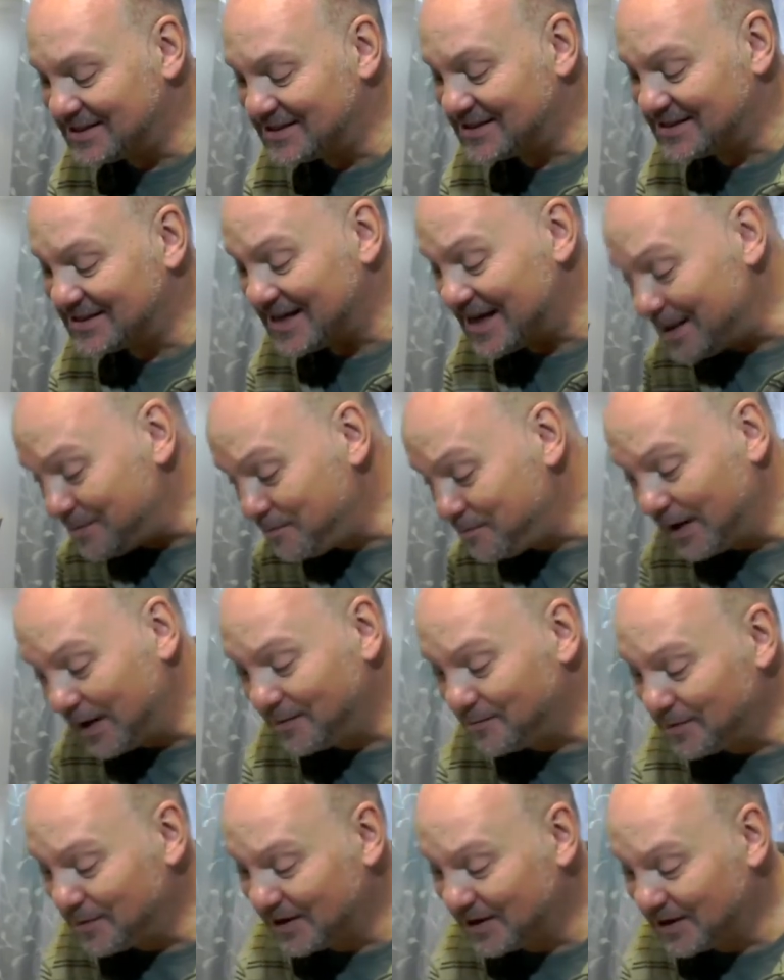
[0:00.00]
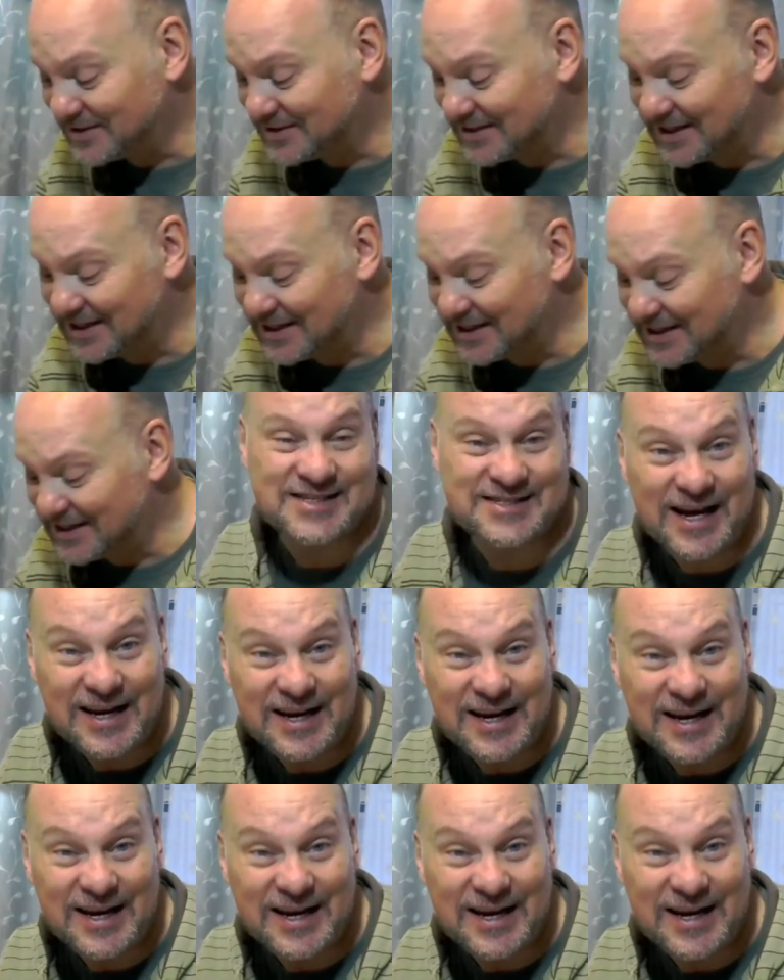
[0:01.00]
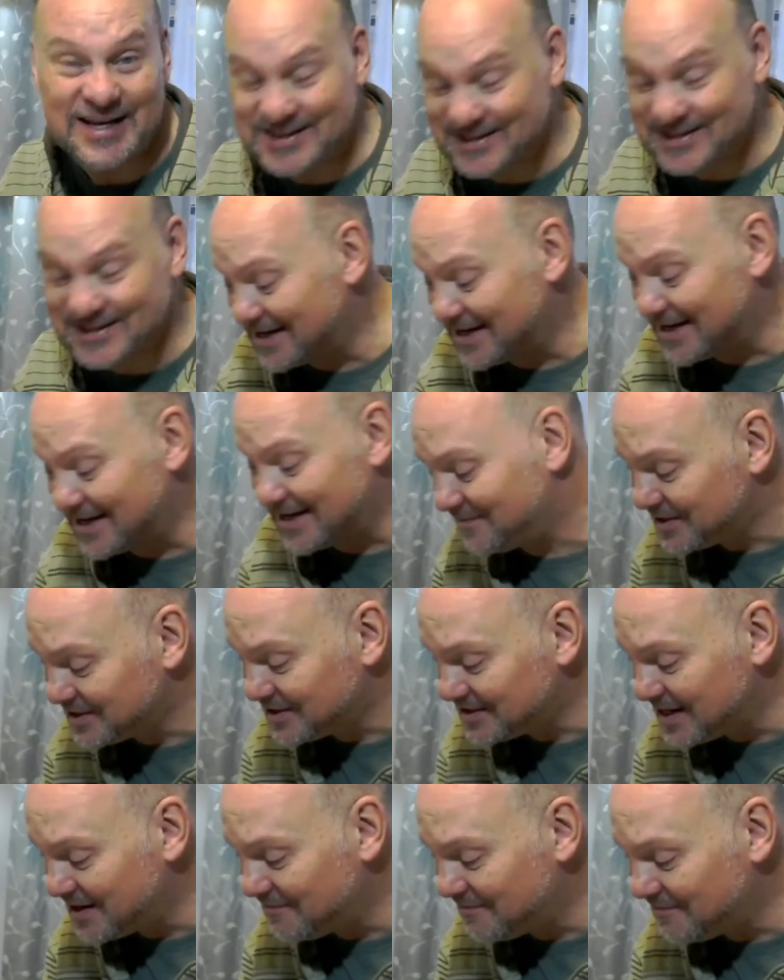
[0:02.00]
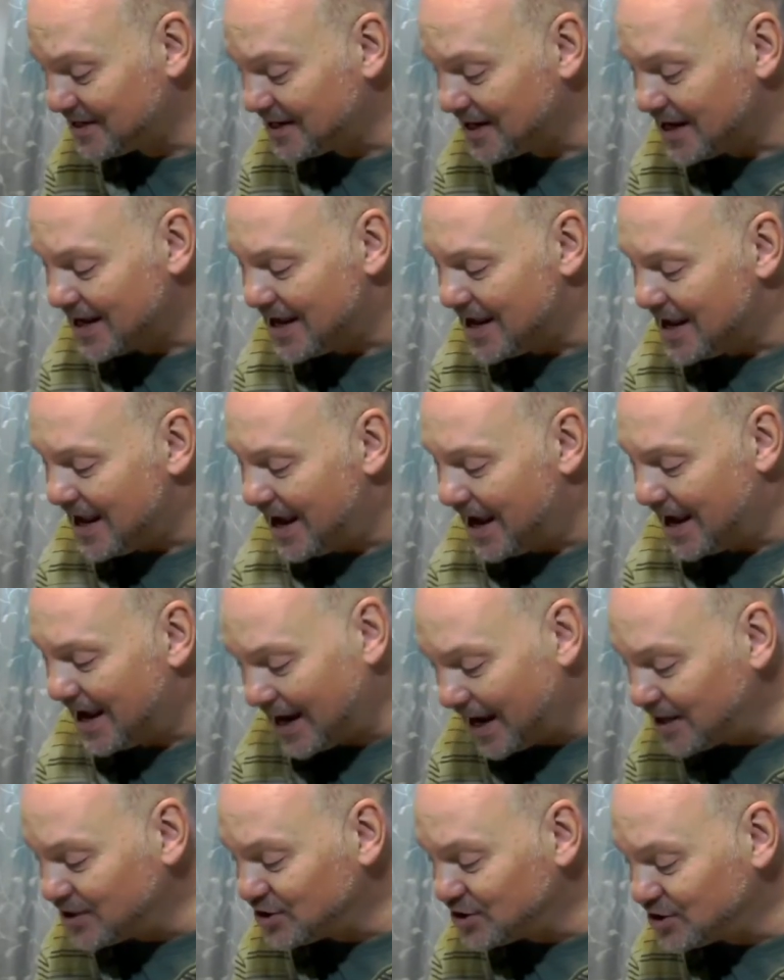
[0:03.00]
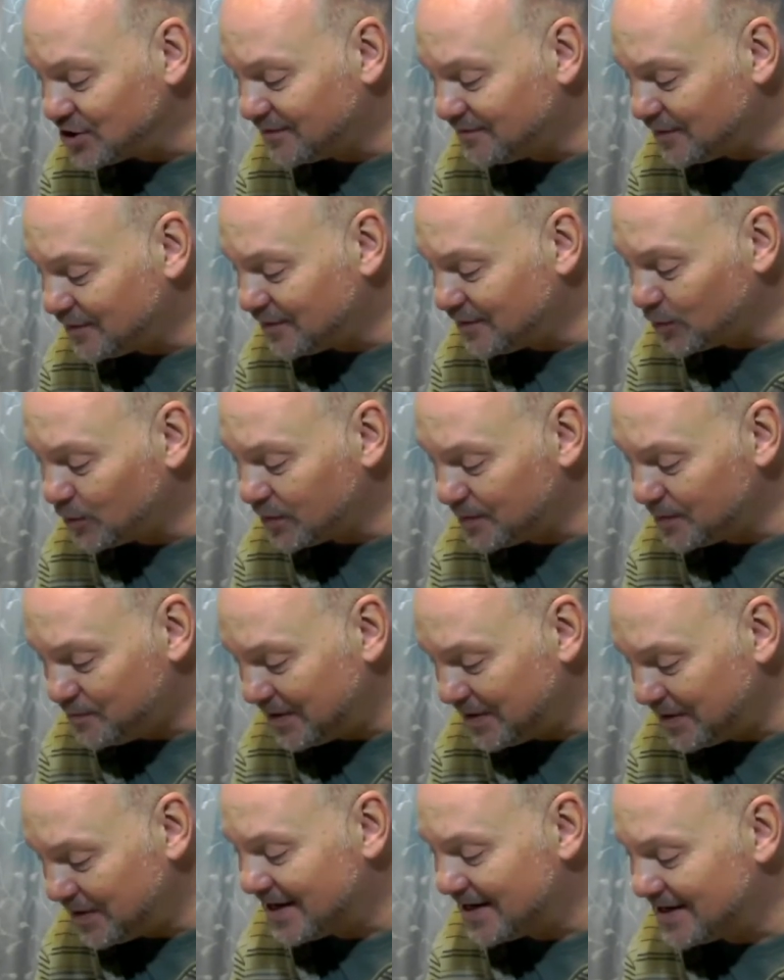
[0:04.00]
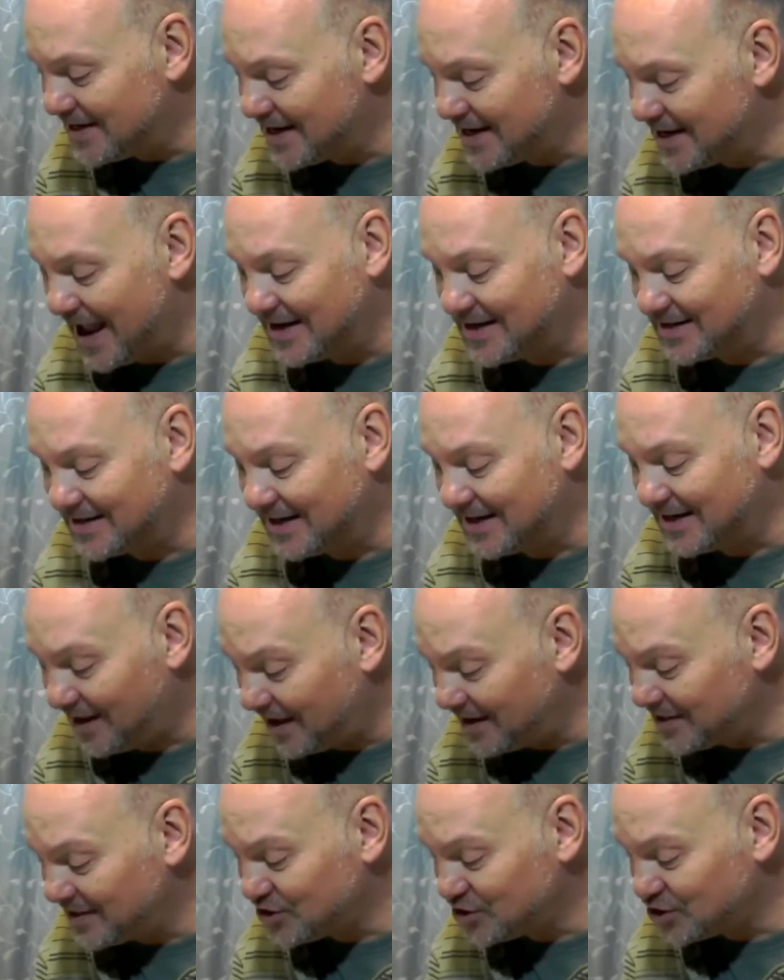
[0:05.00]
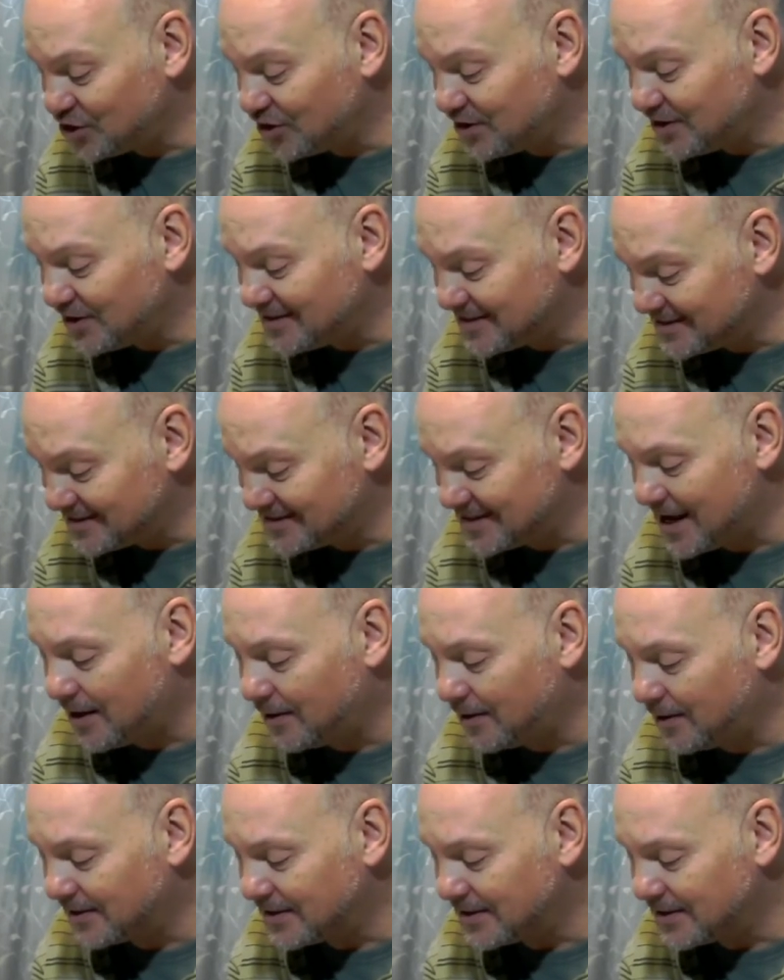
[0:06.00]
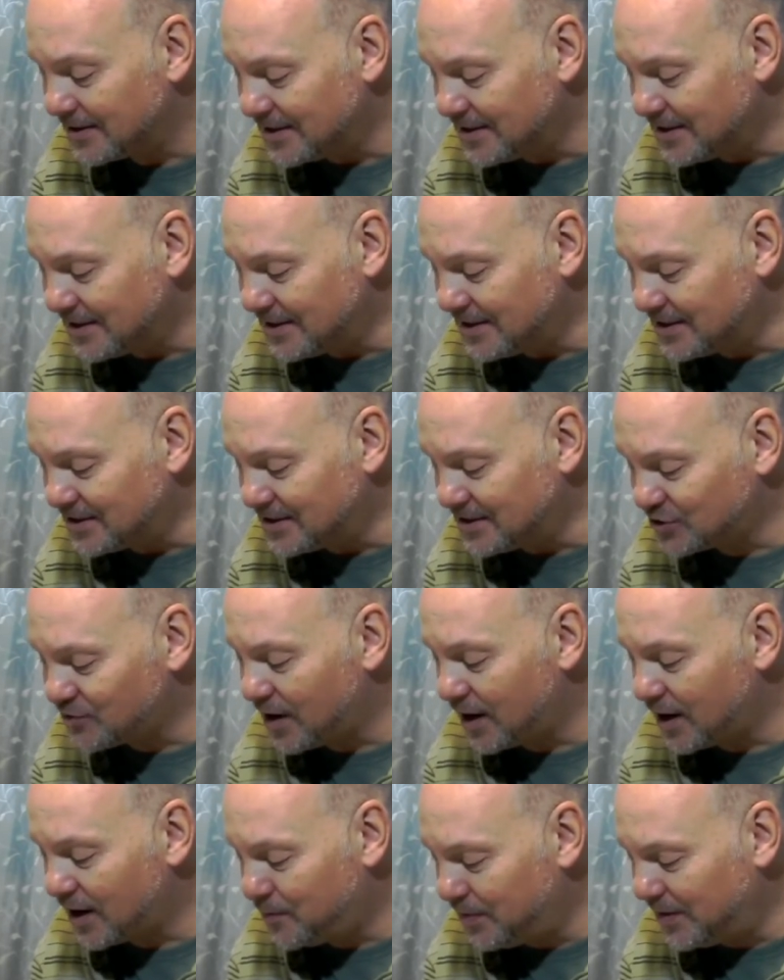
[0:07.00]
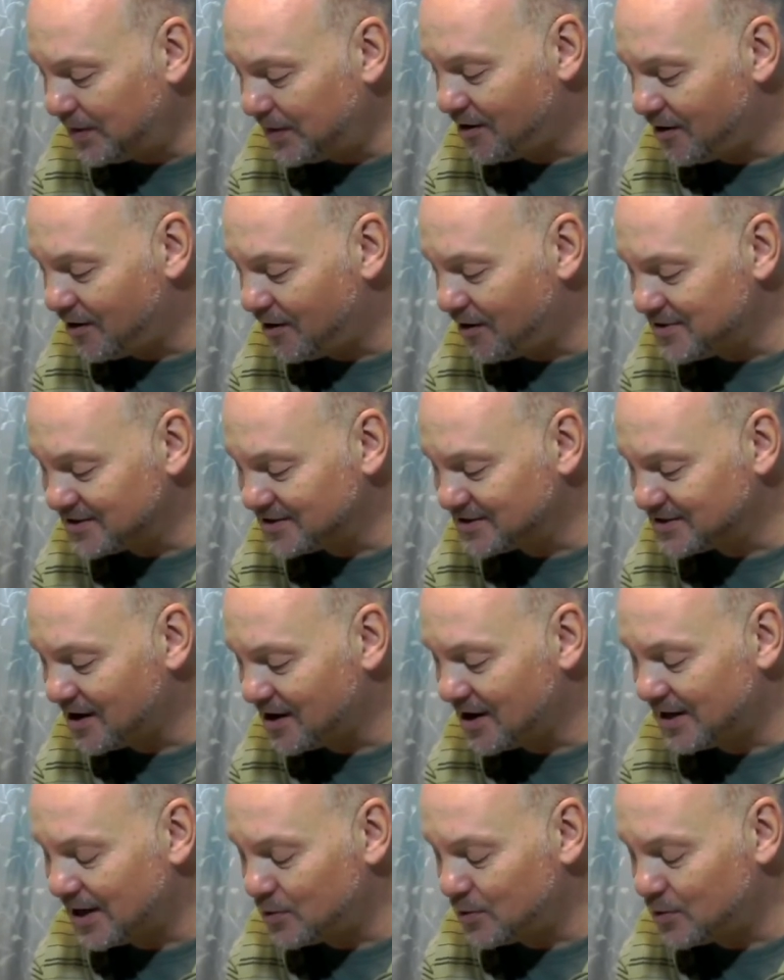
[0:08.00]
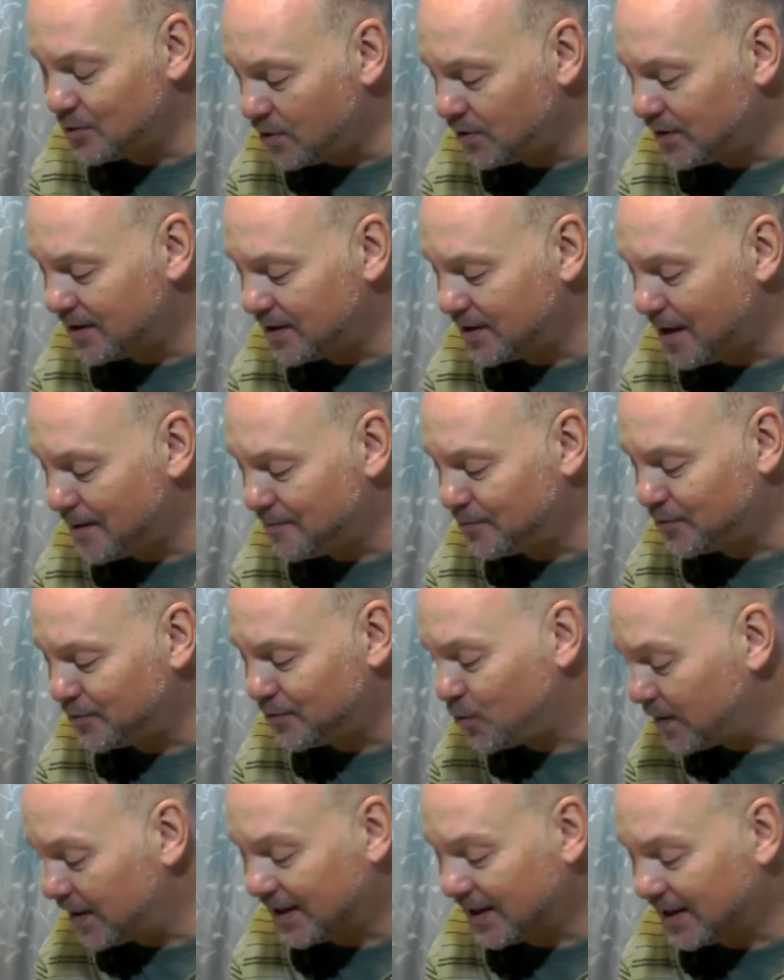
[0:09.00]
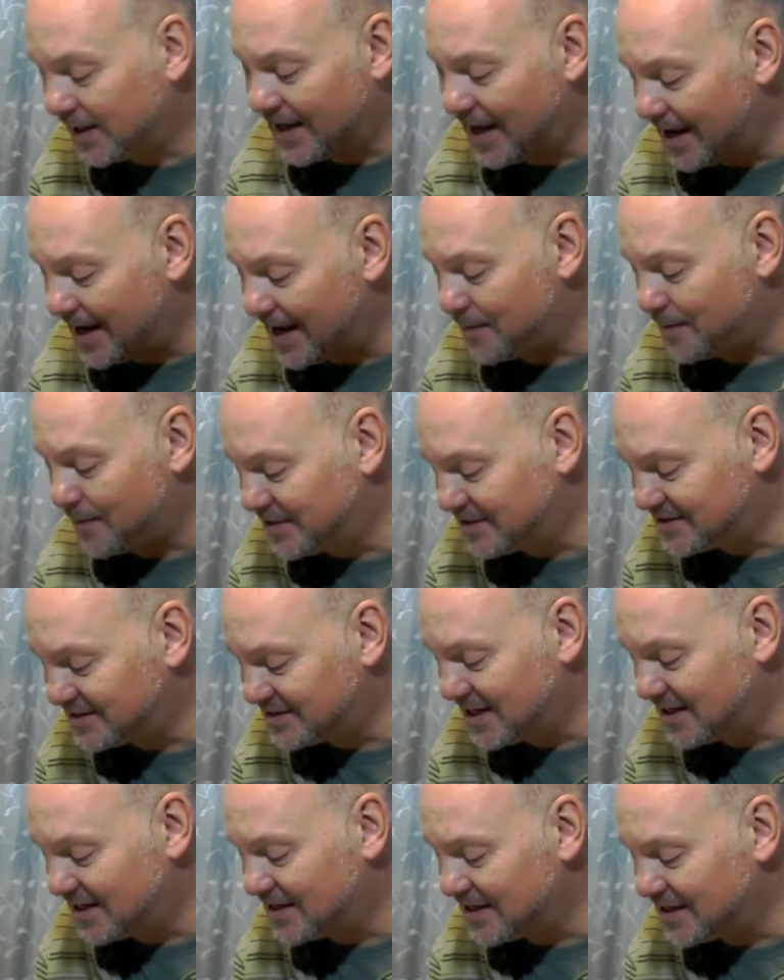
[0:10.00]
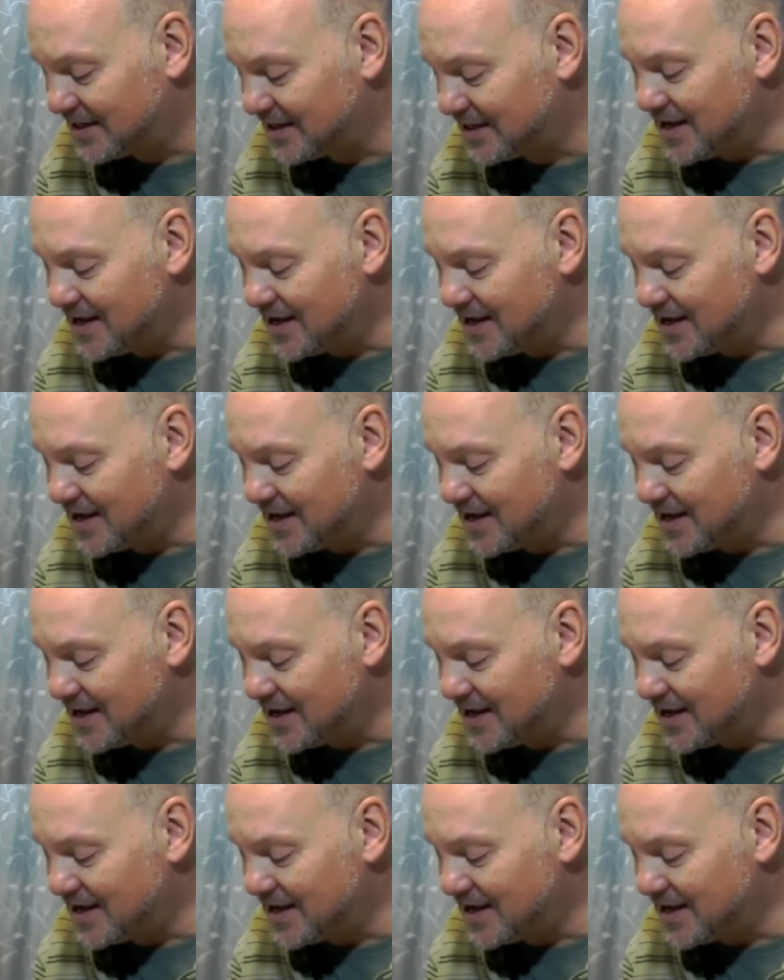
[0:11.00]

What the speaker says: sleeping because suddenly it says in verse 7, an angel of the Lord appeared and a light shone in the cell. He struck Peter on the side and woke him up. Quick, get up, he said.